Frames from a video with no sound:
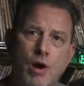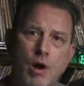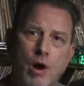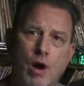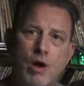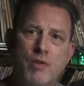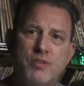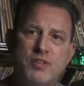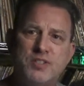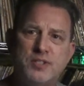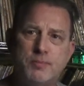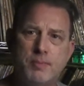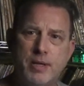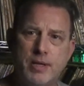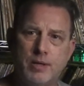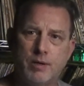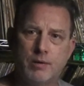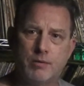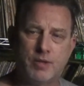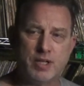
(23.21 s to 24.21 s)
on the
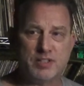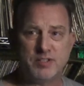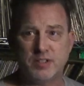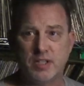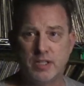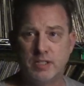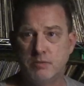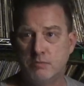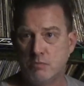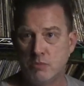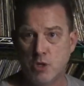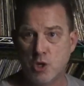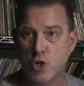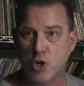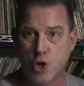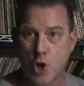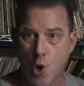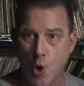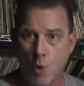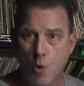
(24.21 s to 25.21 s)
speaker? They said,
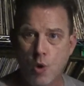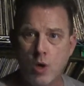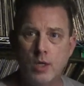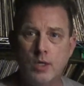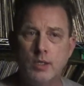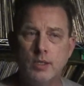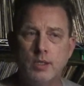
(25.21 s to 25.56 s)
no.